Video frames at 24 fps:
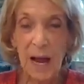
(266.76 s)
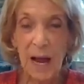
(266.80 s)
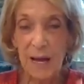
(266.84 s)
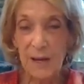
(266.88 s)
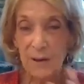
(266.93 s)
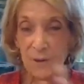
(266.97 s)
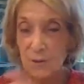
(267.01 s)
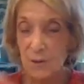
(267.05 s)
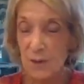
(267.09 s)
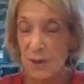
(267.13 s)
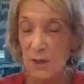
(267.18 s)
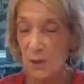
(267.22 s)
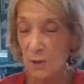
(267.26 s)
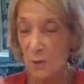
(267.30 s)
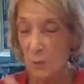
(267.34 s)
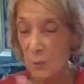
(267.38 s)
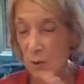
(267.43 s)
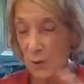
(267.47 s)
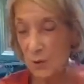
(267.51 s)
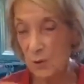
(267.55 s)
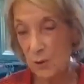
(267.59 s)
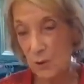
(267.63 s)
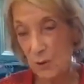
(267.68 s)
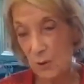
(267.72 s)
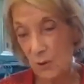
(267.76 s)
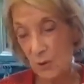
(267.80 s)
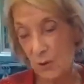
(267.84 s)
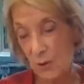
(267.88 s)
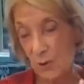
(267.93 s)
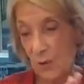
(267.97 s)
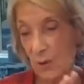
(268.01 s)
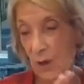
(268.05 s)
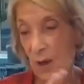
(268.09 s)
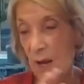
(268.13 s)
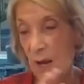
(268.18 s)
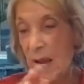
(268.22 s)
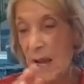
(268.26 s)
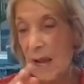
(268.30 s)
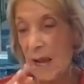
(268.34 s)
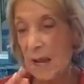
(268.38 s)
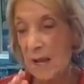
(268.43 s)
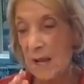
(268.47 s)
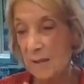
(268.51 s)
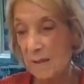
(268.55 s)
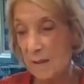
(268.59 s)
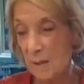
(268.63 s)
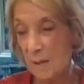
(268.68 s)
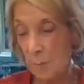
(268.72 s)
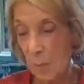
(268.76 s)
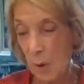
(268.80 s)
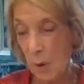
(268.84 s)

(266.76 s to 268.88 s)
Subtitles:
I don't care whether you're at the